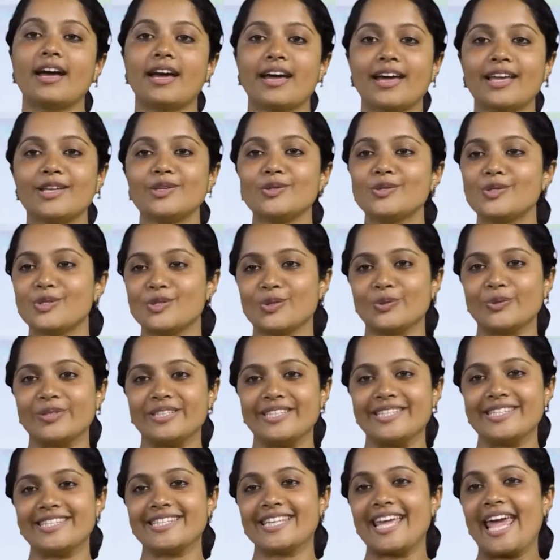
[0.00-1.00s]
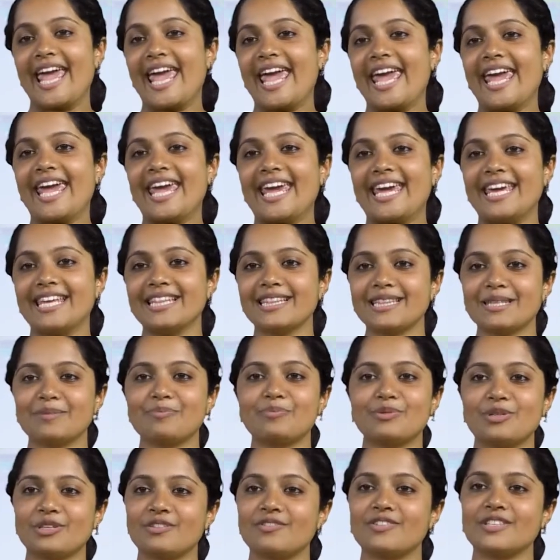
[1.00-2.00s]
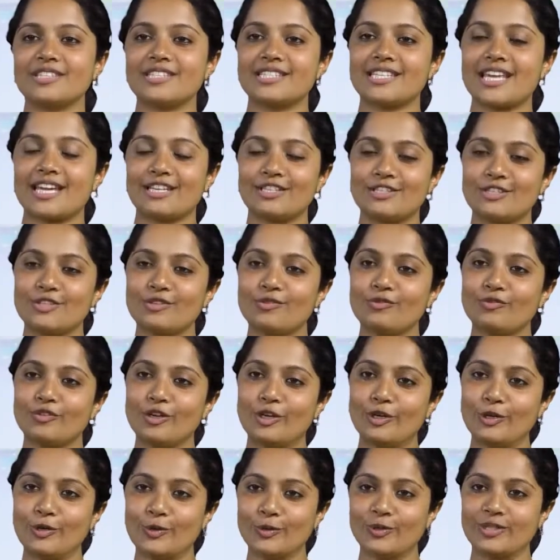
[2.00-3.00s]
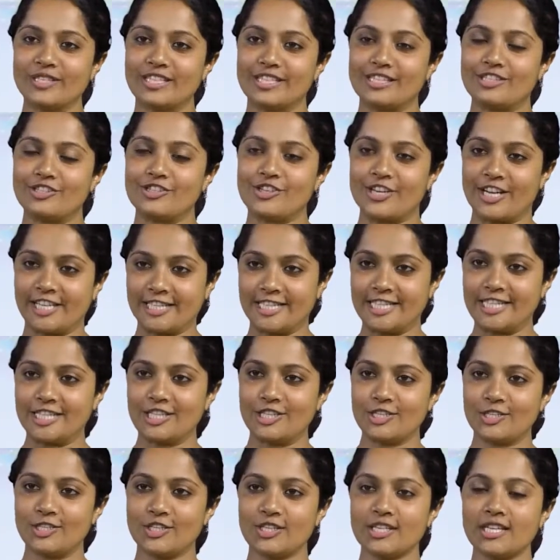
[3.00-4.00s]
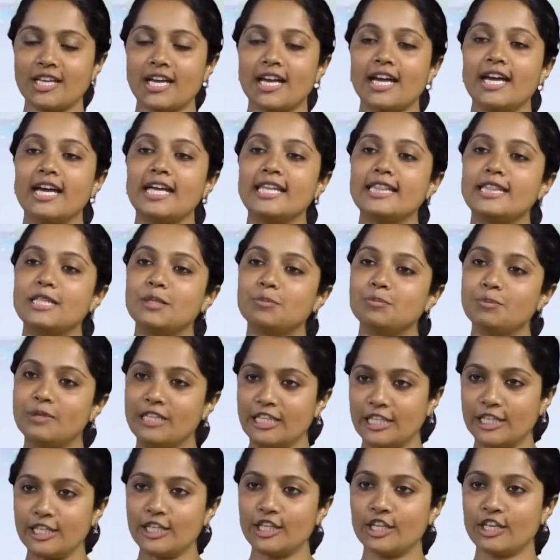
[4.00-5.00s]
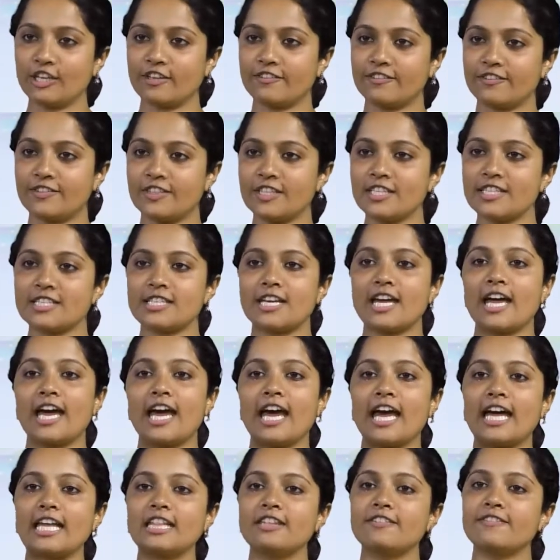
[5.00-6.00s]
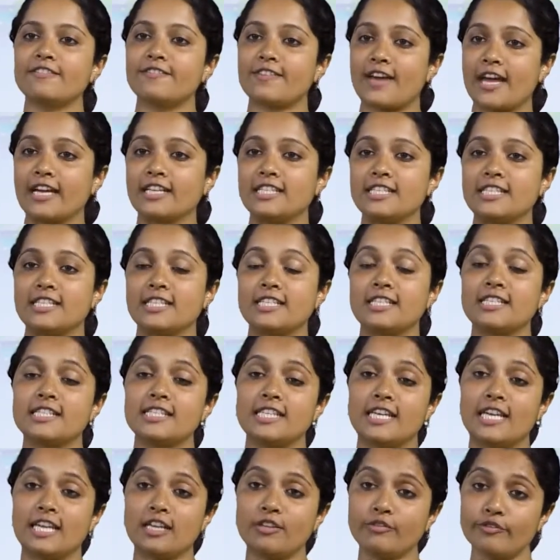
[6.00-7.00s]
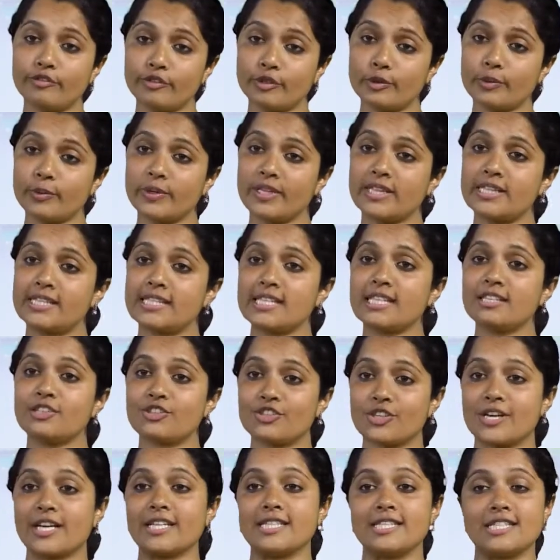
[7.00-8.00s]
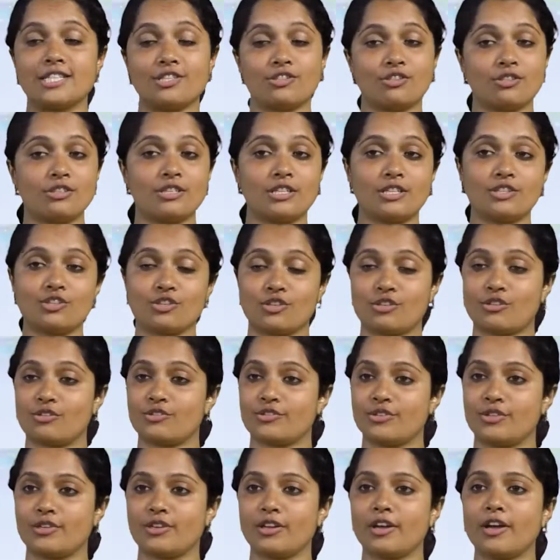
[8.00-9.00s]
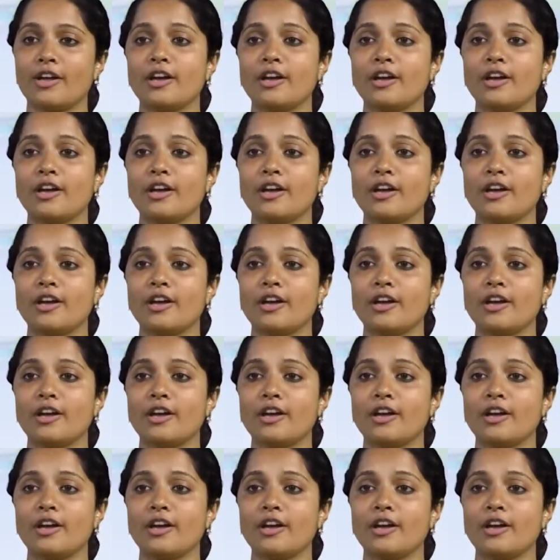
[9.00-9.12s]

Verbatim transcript: Hello students. In the previous session, we looked at transition, the meaning of it and the factors influencing transition in children.